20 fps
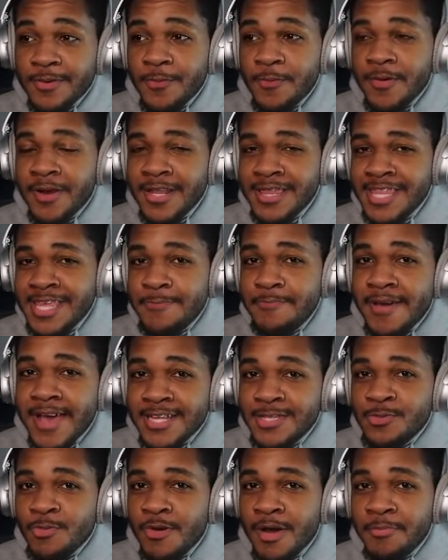one of the
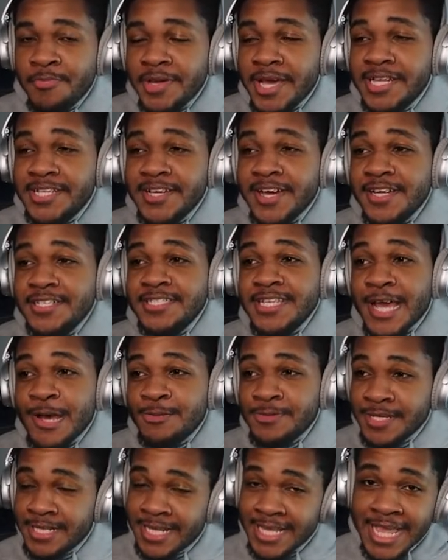best 1-play
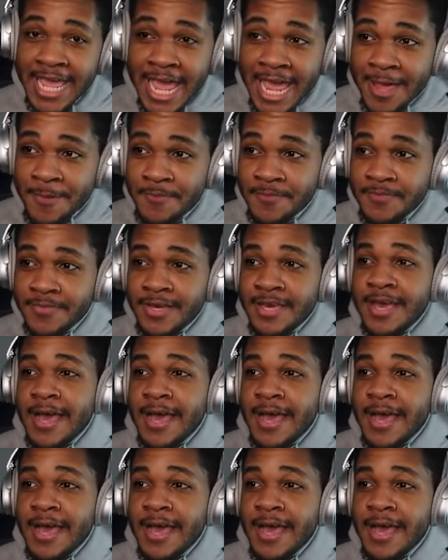touchdowns in the game.